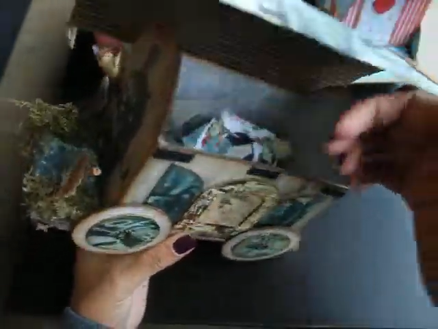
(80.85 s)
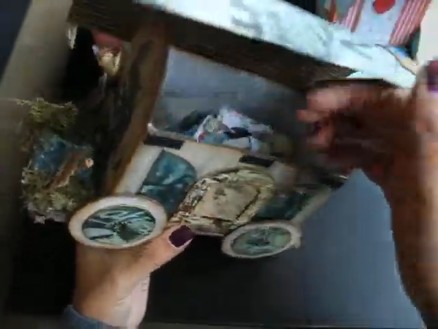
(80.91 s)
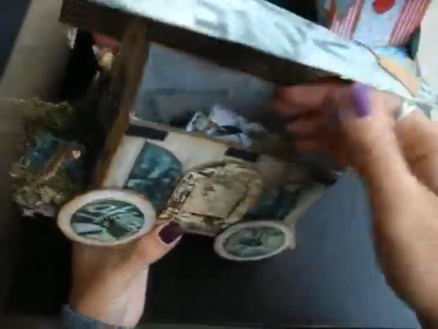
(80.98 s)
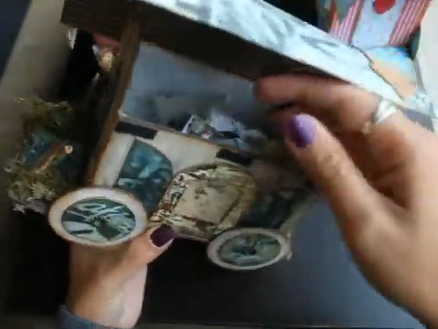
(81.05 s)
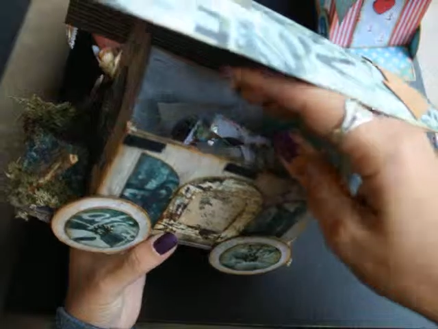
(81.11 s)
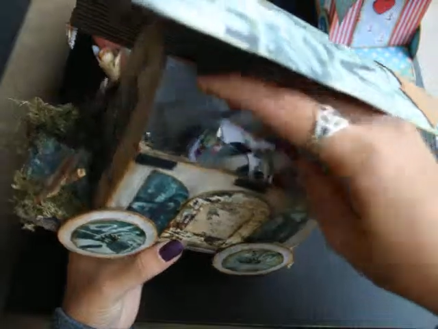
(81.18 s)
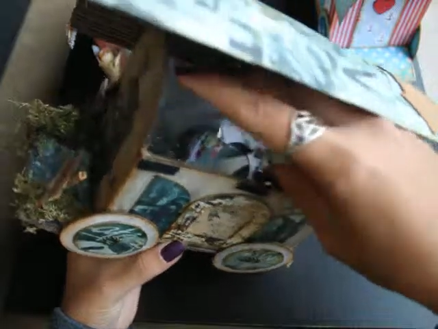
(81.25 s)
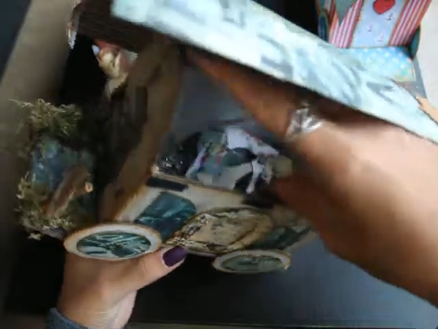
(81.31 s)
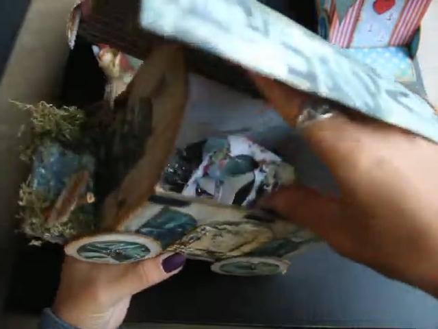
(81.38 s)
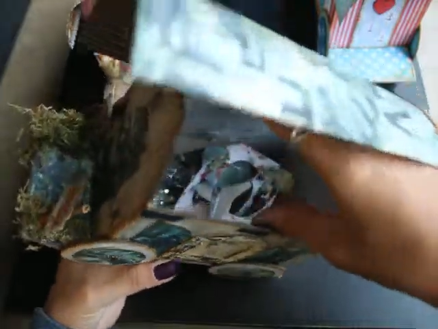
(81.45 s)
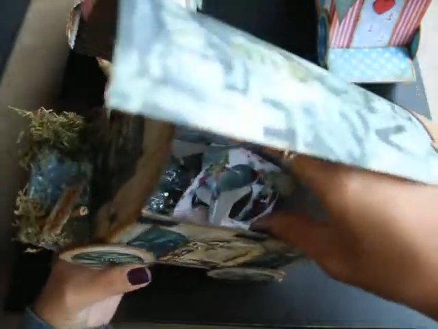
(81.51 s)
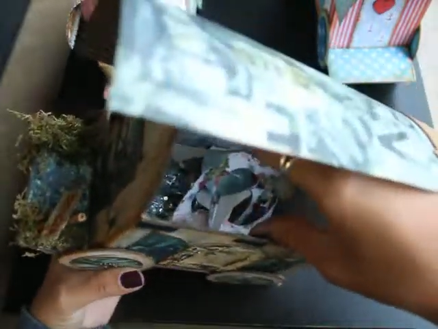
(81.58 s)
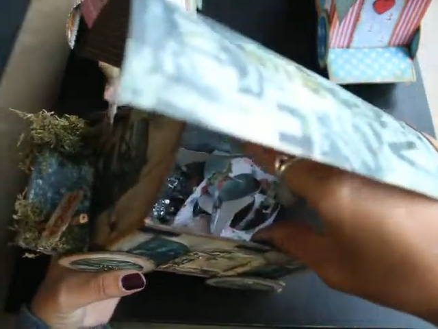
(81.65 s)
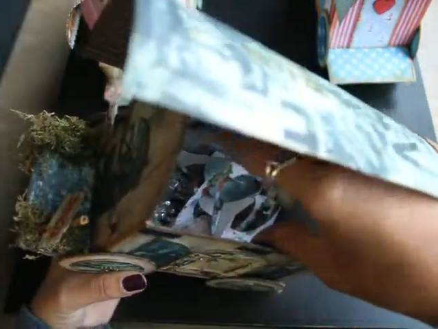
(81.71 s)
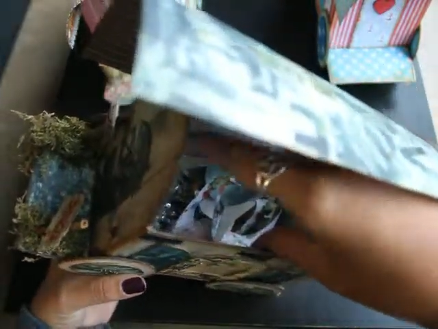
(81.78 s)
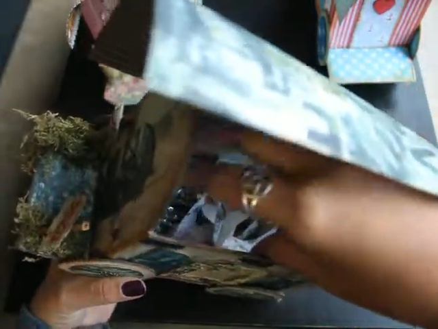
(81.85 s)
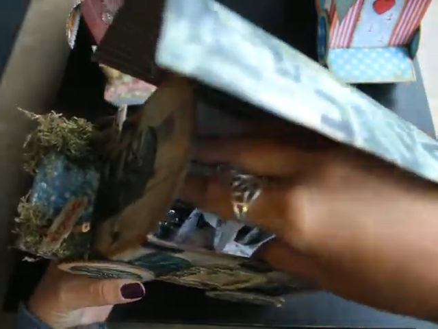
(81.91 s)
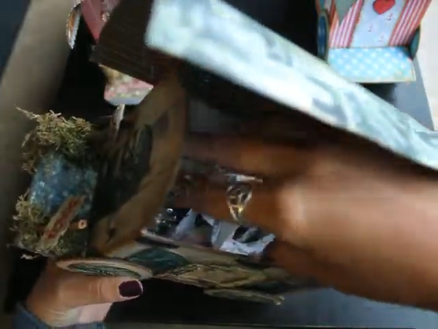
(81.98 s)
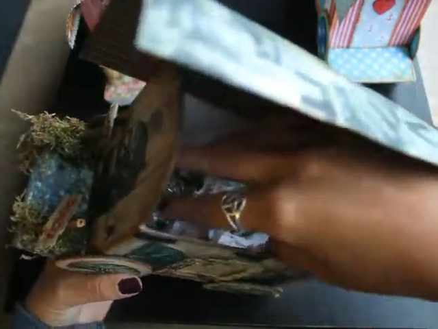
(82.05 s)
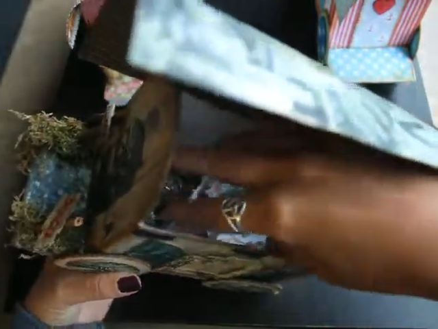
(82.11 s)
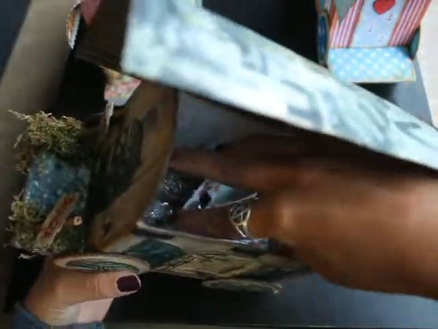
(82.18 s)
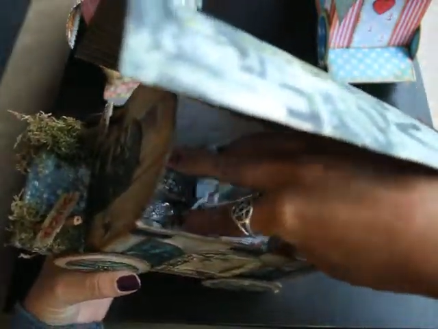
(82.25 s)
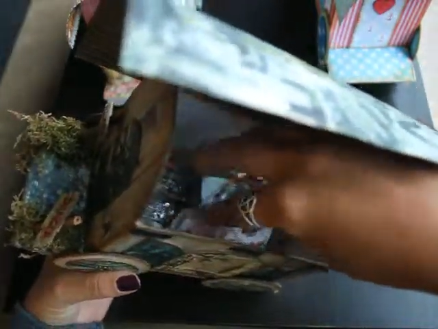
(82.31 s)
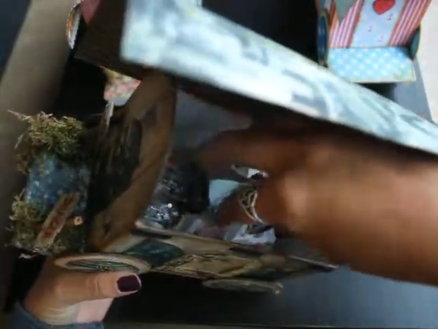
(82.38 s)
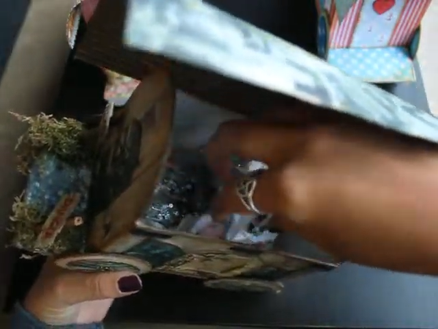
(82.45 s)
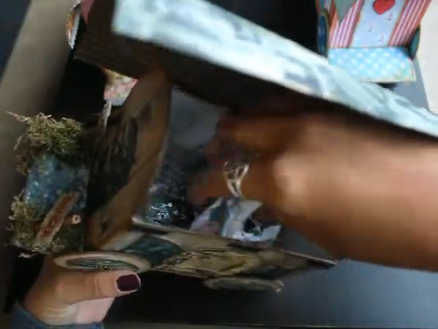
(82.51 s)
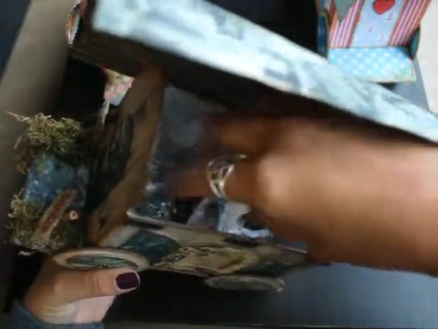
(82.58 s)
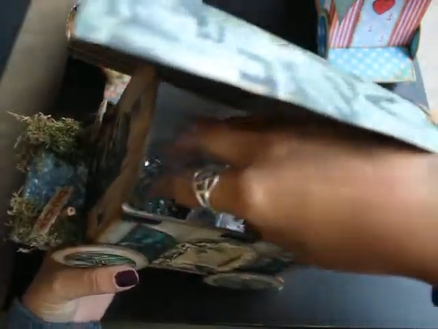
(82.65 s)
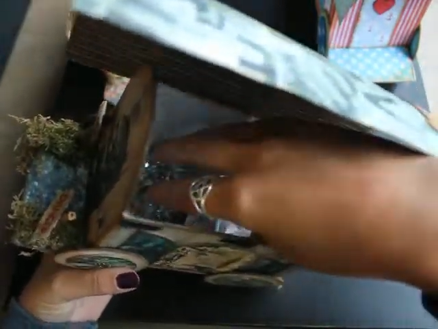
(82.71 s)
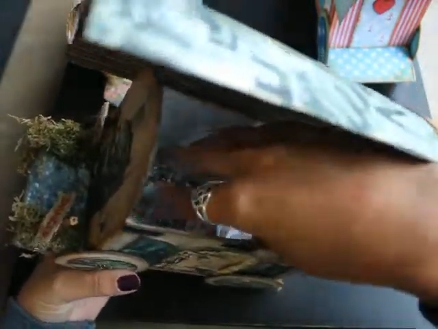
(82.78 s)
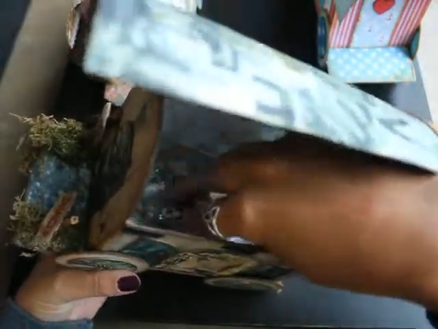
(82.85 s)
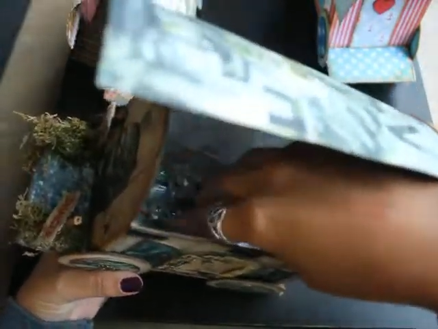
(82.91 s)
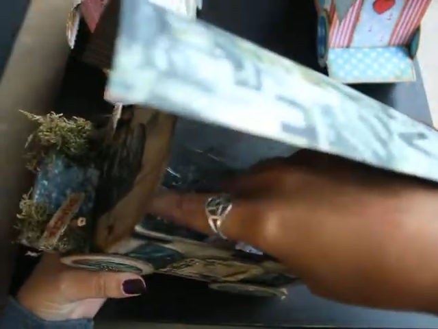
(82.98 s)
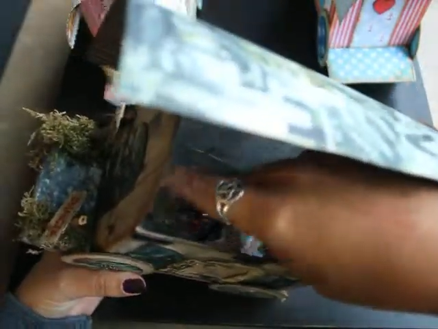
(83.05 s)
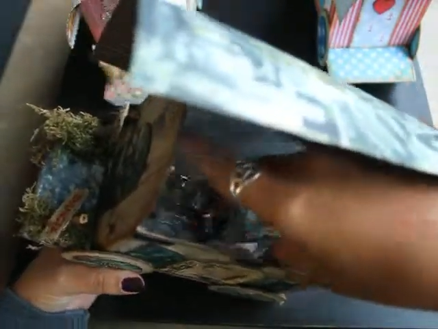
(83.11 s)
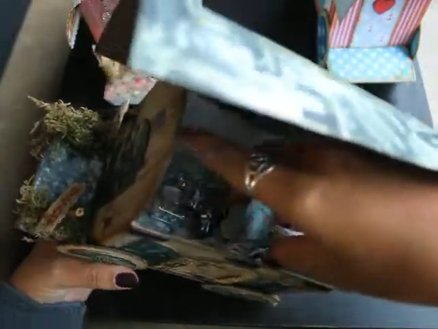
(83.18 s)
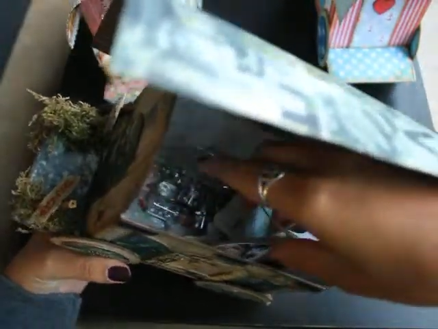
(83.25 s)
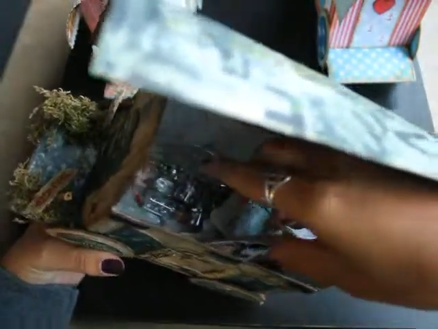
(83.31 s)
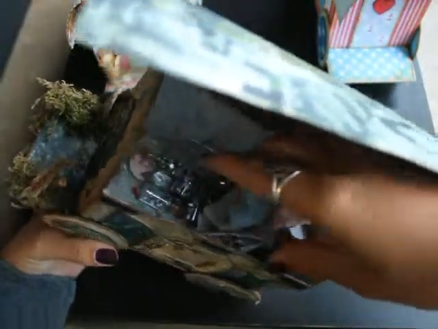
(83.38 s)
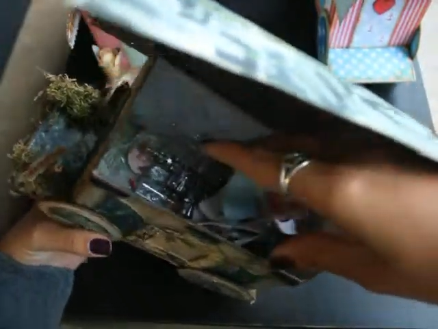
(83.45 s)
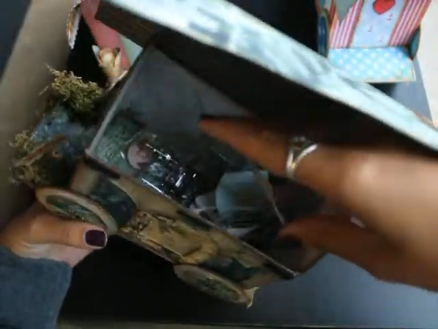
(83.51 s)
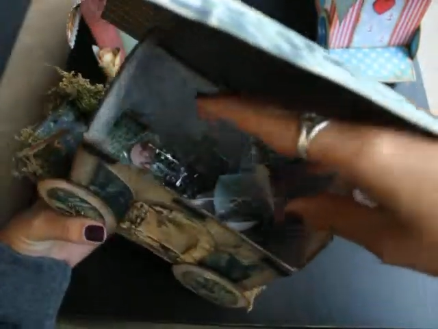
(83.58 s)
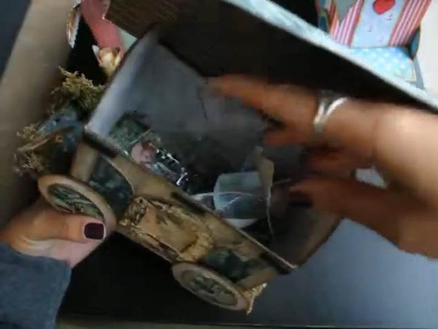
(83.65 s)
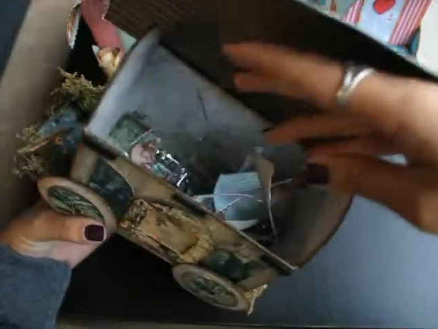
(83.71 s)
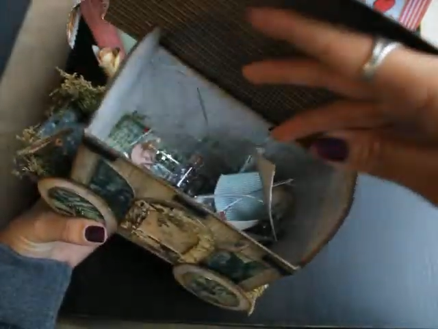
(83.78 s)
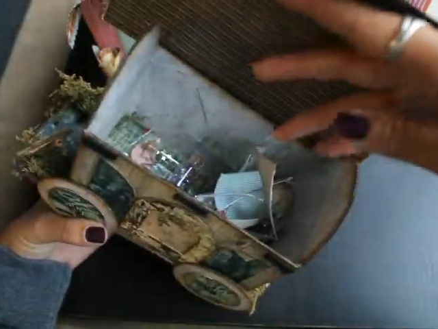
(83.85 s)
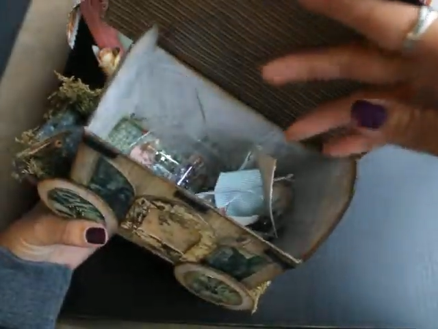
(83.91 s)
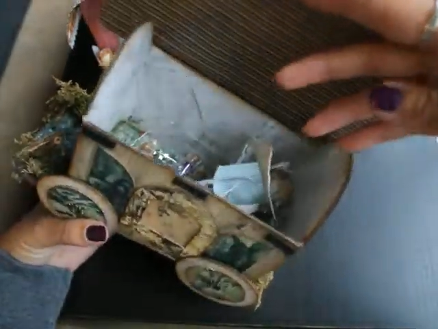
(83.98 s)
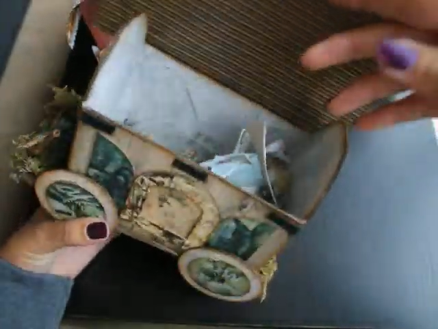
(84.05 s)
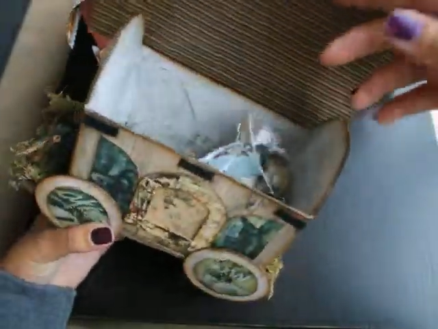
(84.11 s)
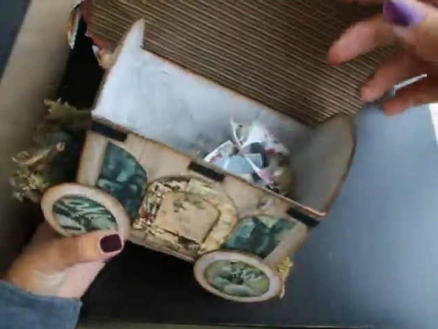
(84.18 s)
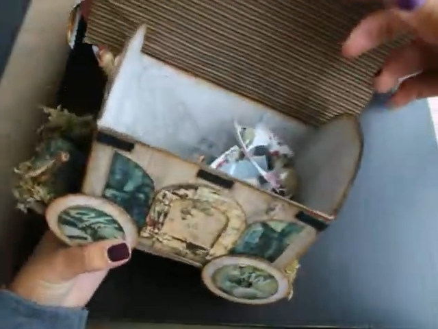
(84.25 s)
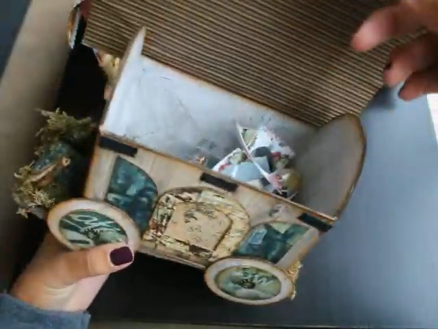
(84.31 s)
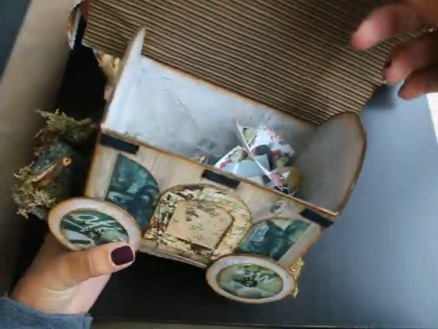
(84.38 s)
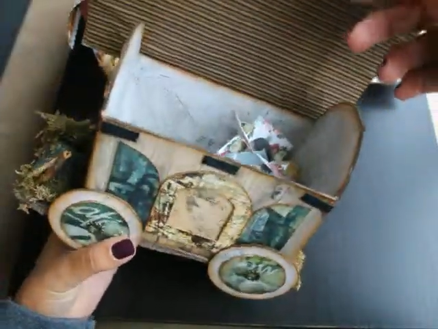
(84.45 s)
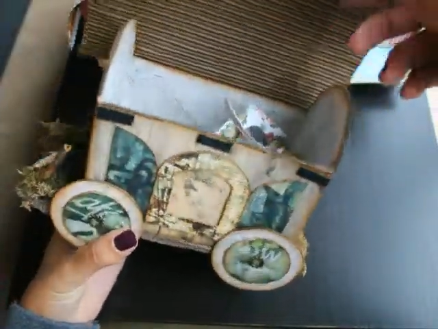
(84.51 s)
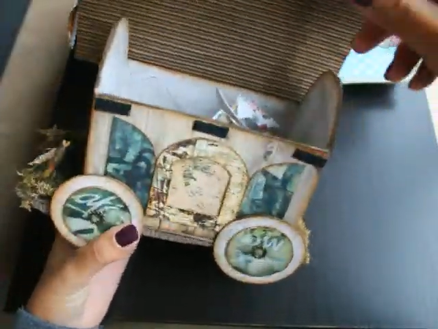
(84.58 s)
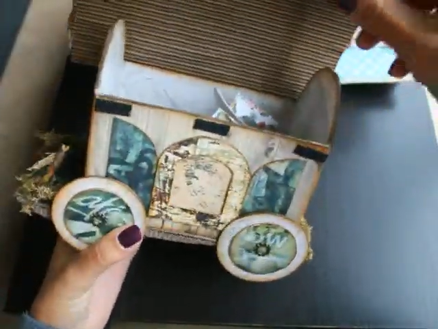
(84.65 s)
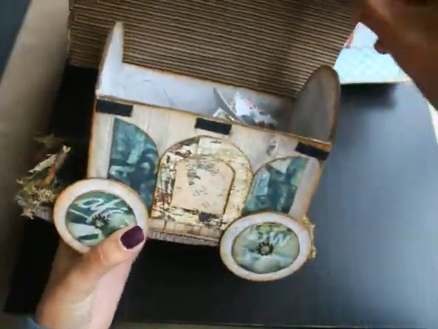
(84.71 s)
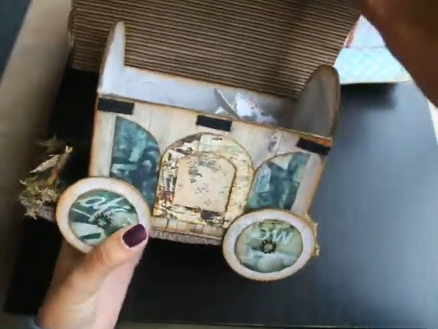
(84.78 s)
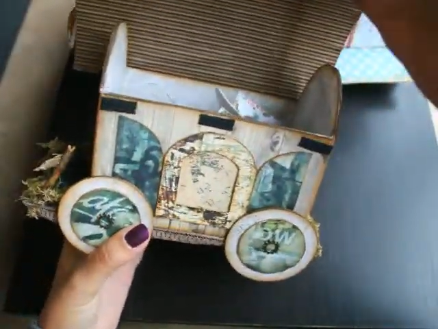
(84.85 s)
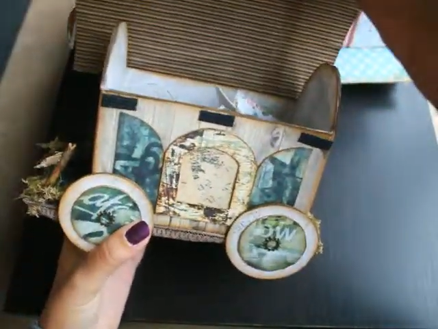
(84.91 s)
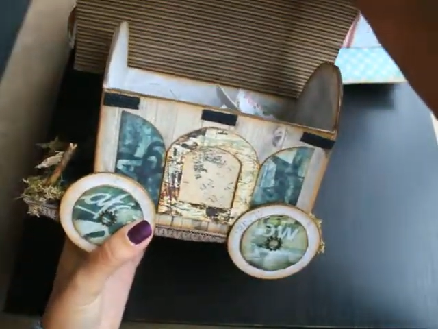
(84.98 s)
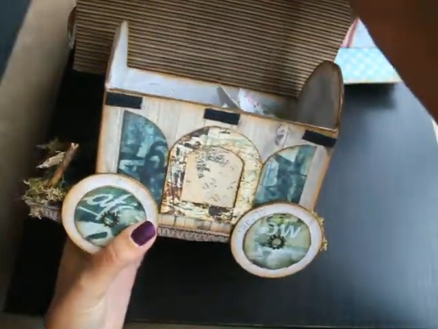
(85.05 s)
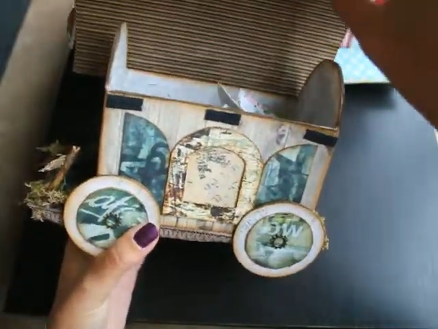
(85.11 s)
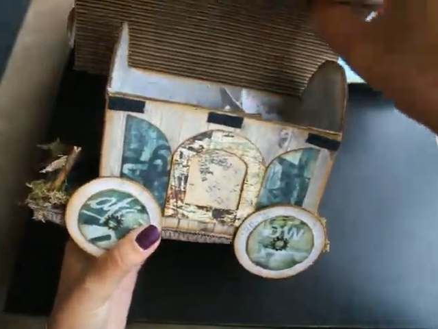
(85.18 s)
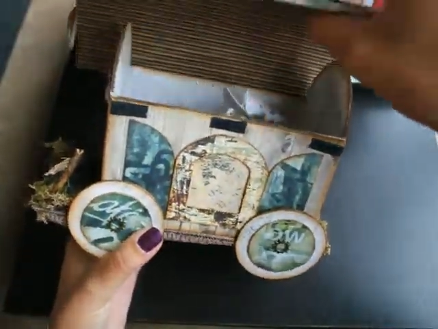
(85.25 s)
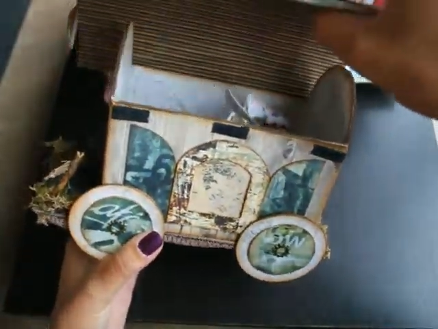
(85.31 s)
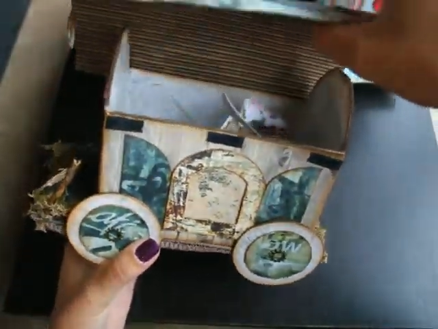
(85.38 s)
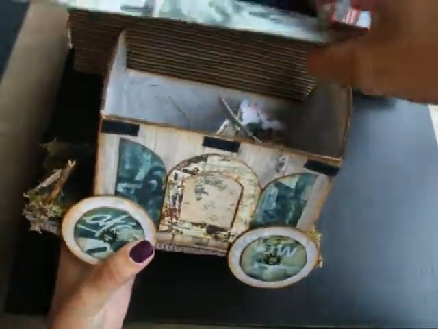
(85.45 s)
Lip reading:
(no speaker visible)